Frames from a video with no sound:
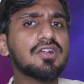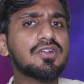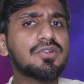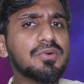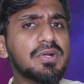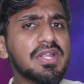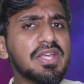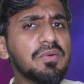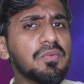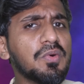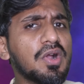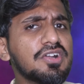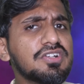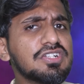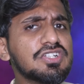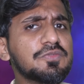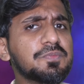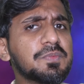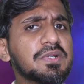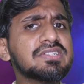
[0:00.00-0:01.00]
Today, what
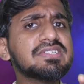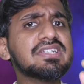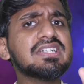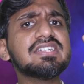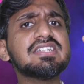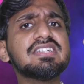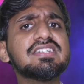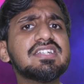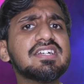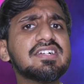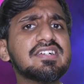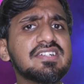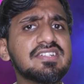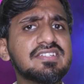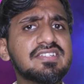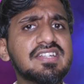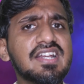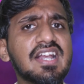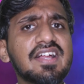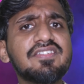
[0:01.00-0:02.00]
is present in the
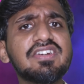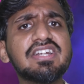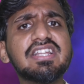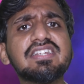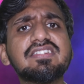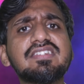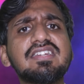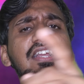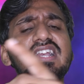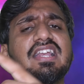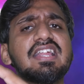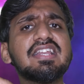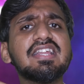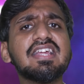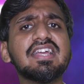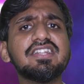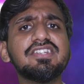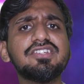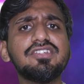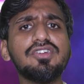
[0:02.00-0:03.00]
Earth's gravitational
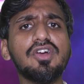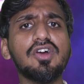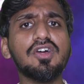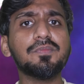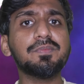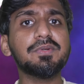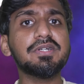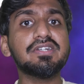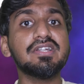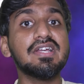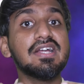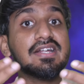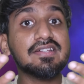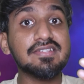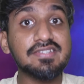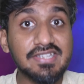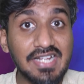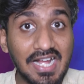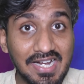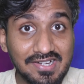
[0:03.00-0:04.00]
area in the orbit?
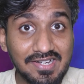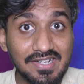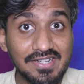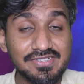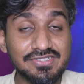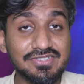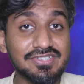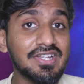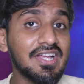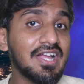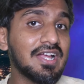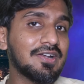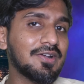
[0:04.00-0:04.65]
Satellites.